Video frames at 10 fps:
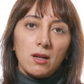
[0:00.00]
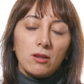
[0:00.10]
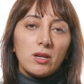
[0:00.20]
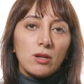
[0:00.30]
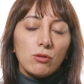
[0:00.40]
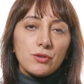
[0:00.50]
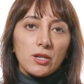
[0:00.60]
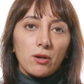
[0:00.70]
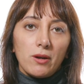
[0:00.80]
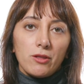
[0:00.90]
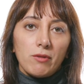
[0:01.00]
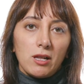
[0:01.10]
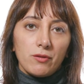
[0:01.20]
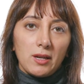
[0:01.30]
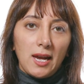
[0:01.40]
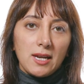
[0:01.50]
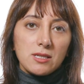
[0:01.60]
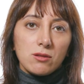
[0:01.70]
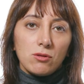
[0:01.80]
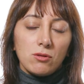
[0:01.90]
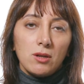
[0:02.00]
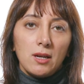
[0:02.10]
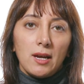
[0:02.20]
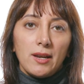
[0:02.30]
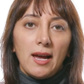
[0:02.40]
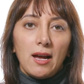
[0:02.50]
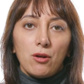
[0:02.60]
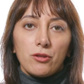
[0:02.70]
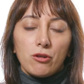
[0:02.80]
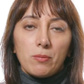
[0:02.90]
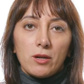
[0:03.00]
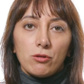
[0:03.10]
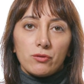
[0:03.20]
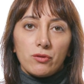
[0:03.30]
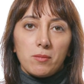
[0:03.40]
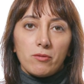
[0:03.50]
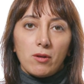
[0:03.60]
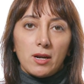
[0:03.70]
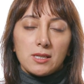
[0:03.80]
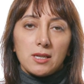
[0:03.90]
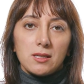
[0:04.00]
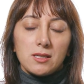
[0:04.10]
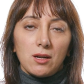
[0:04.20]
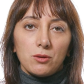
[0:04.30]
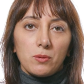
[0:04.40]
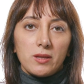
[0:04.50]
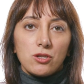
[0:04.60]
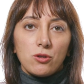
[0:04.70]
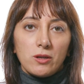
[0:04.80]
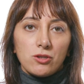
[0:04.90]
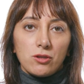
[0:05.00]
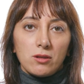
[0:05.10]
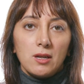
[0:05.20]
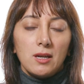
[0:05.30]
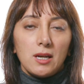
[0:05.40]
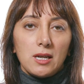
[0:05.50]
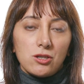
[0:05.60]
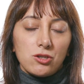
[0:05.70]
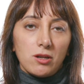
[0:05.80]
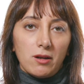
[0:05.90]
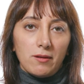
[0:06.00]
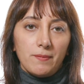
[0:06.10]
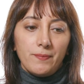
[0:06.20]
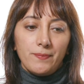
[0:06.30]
looking also at the relevant case law and how the European Court of Human Rights has dealt with each question, each turn.